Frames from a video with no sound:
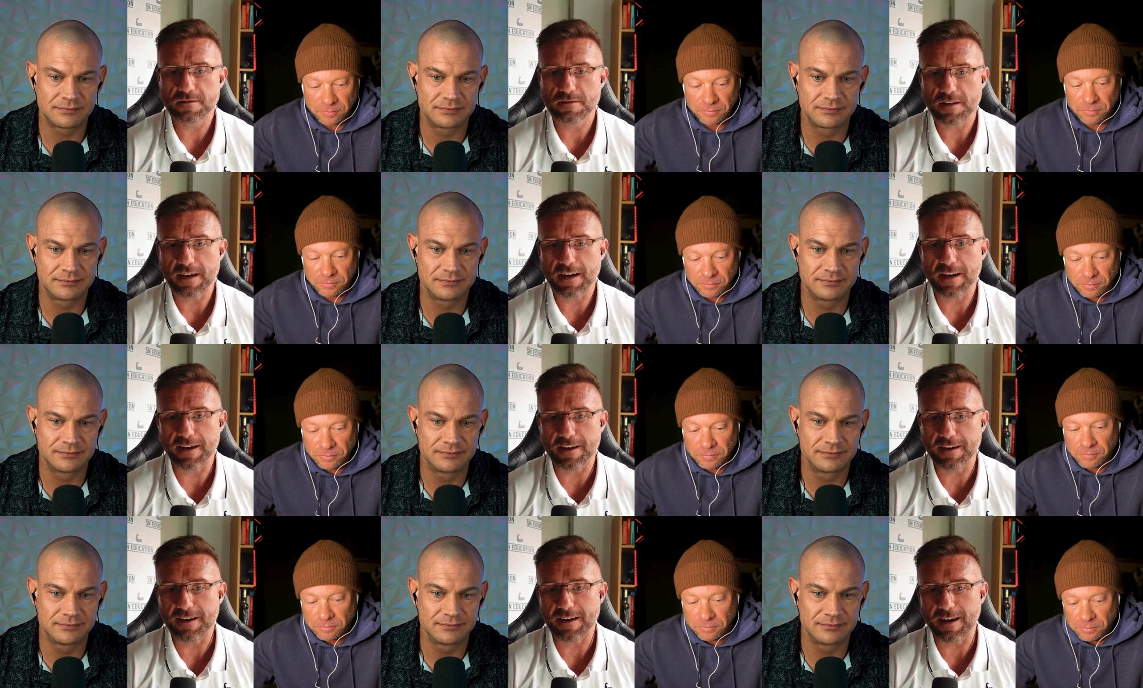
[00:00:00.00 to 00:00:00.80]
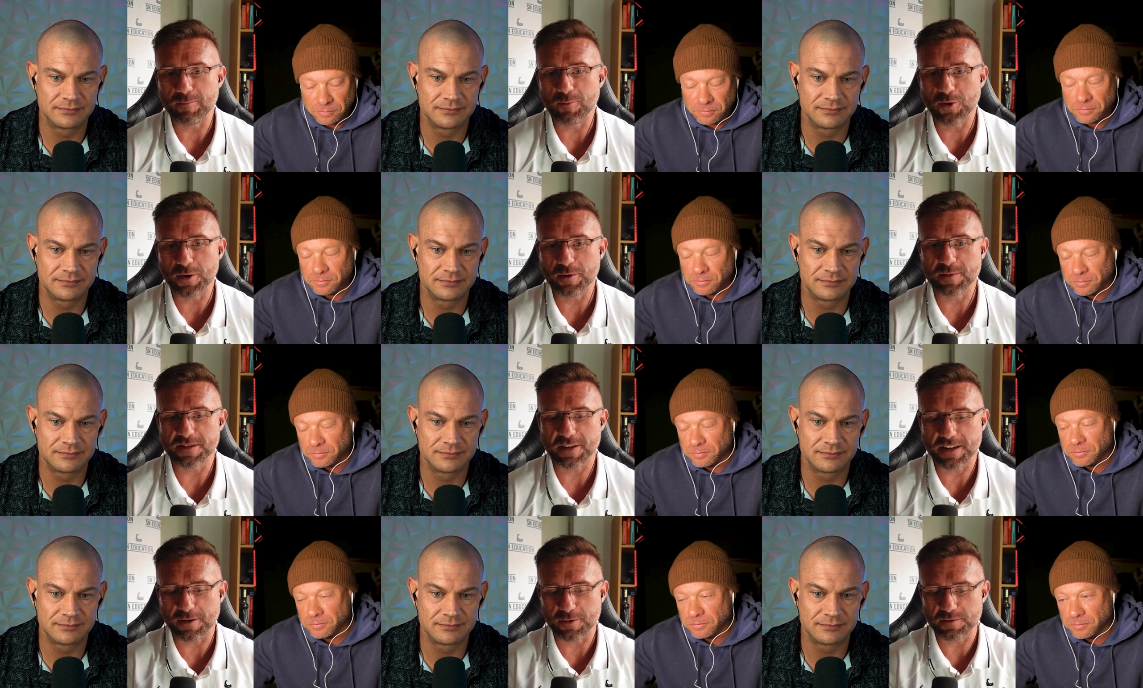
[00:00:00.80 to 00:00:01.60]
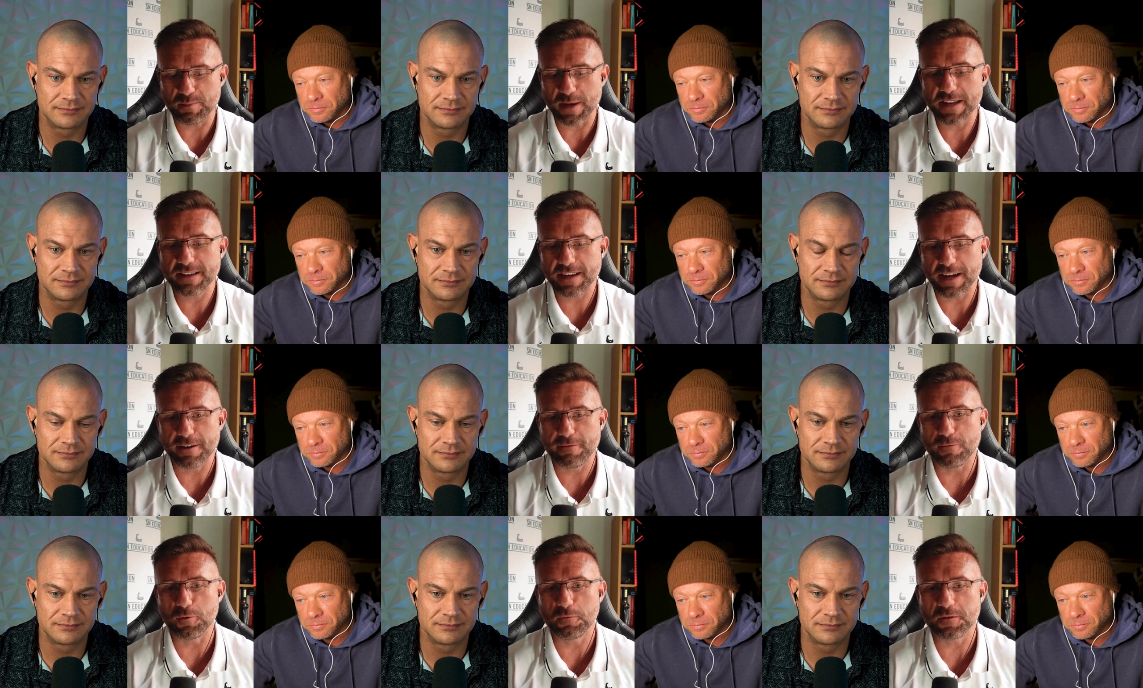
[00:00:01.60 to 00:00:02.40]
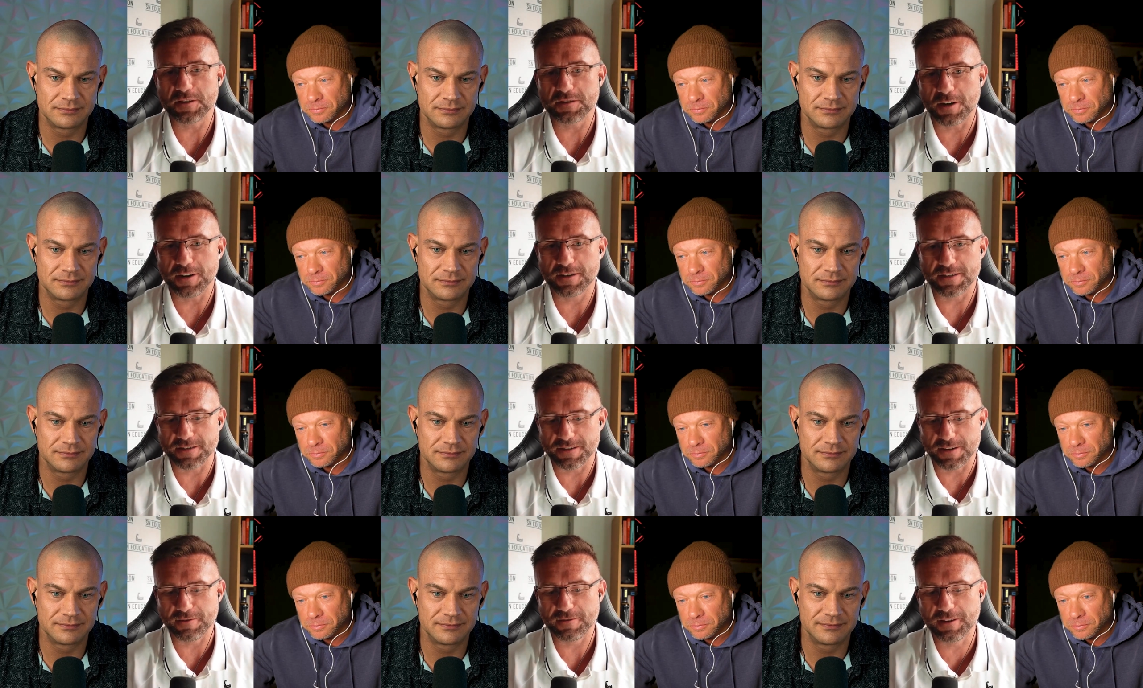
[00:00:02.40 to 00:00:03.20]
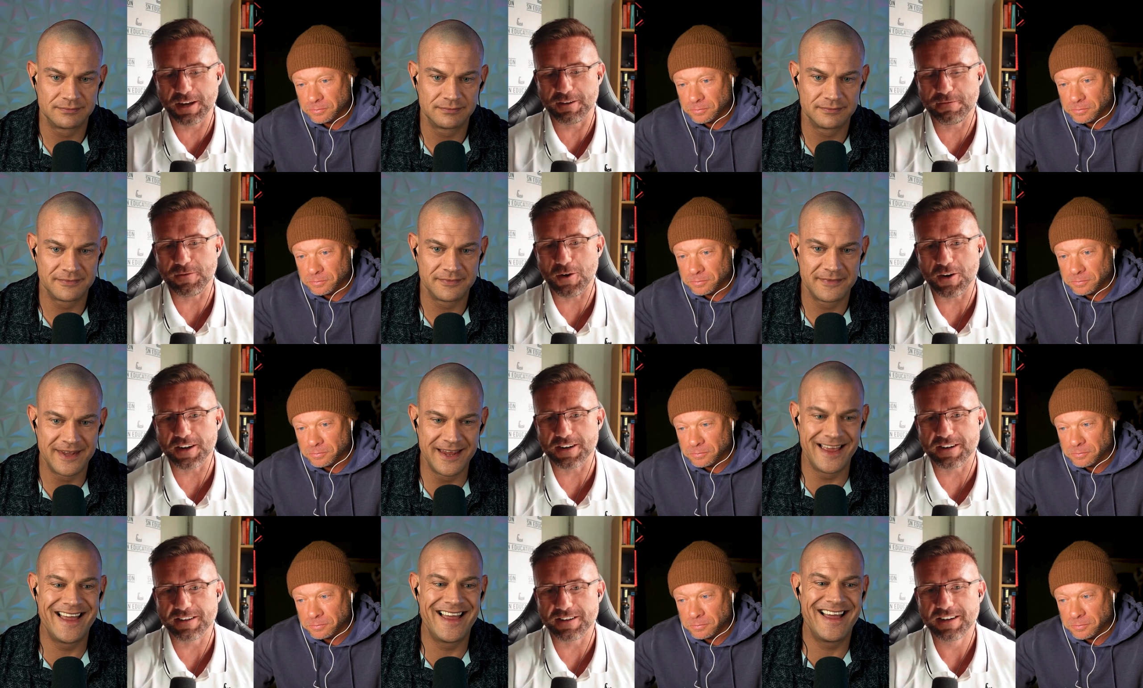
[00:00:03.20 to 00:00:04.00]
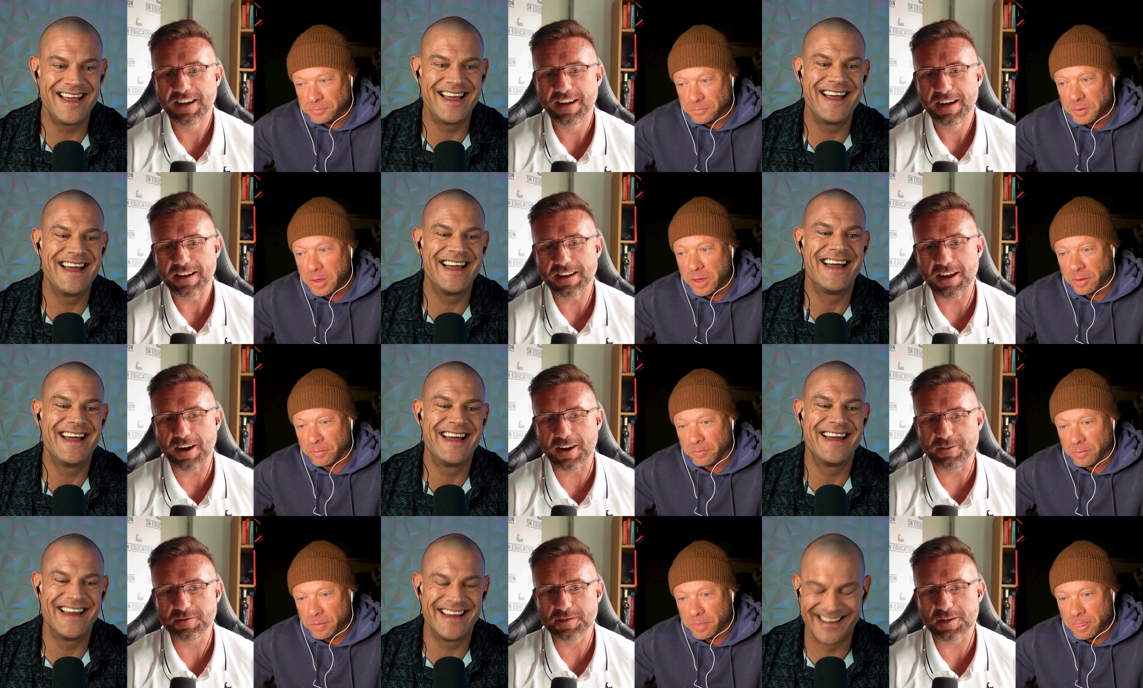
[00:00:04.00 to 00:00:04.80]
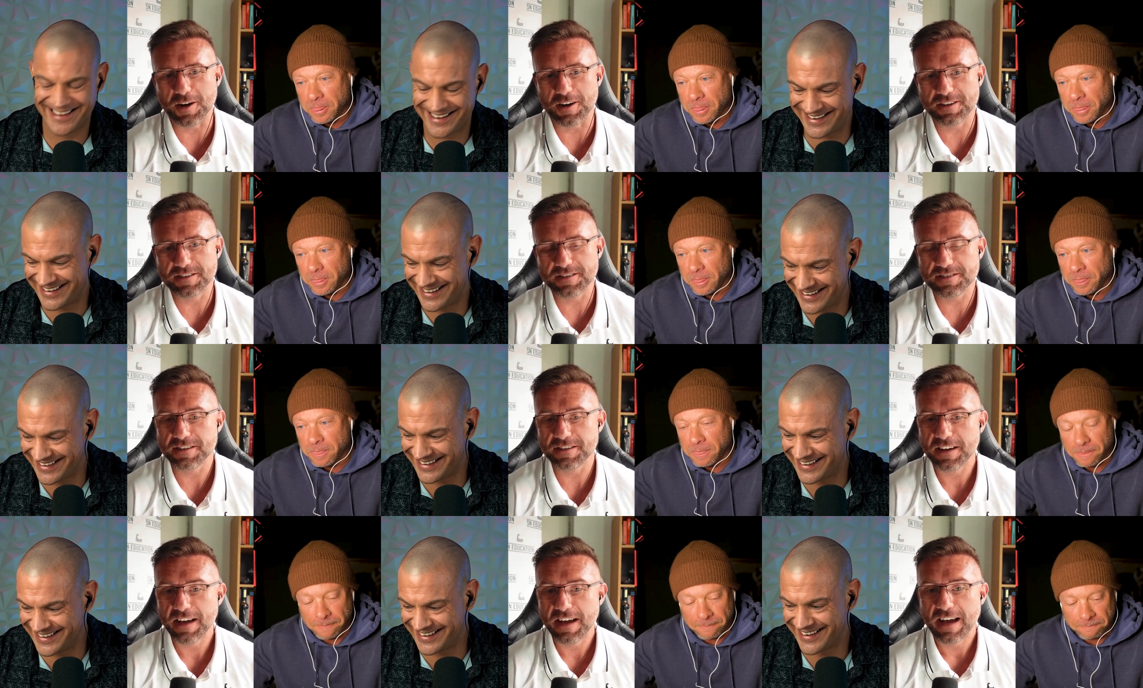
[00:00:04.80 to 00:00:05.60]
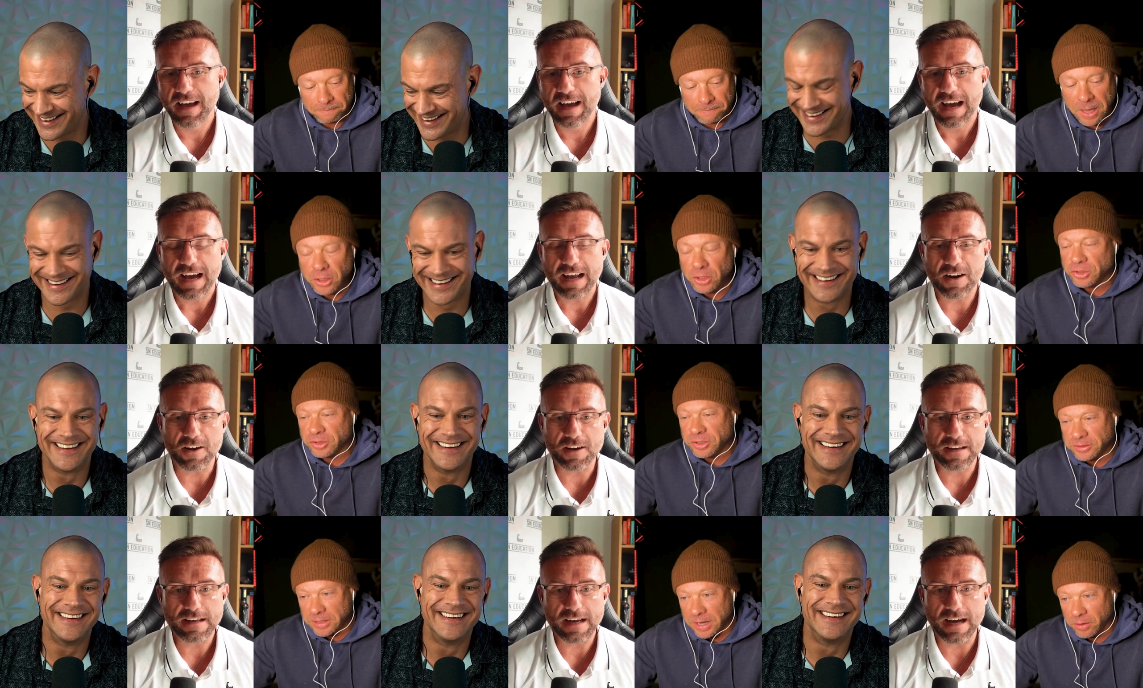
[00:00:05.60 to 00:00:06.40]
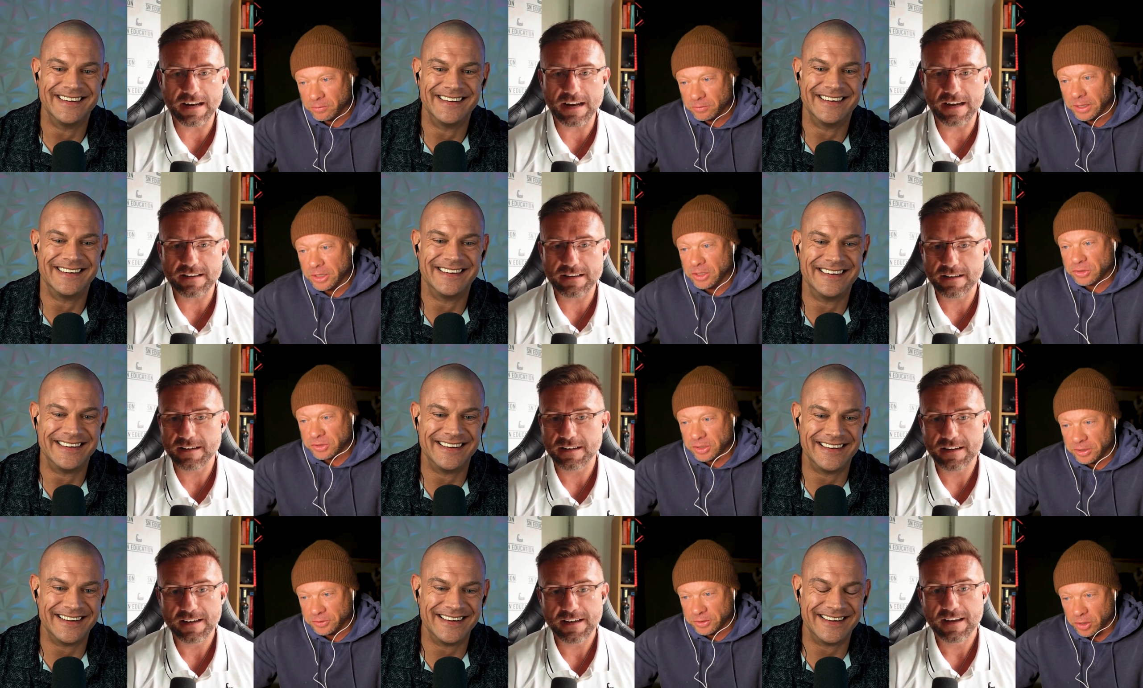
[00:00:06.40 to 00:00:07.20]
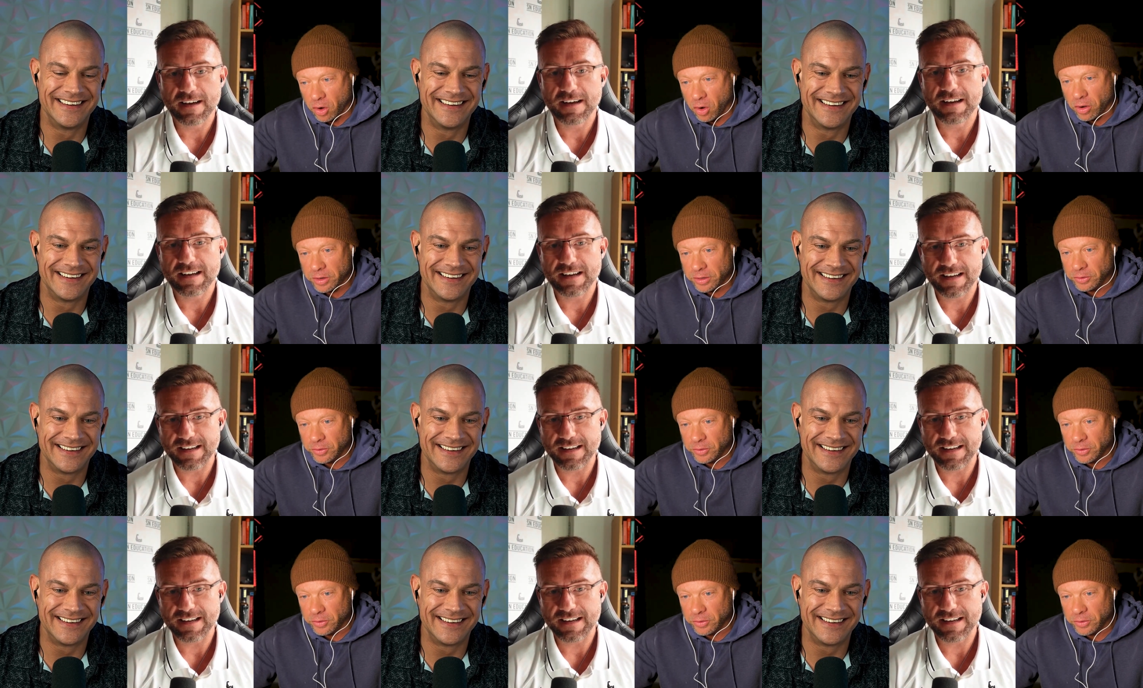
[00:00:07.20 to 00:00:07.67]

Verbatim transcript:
Speaker 1: and one of them is like those big thick fluffy socks as the final layer of socks.
Speaker 2: Like you sit down, like you sit on something hard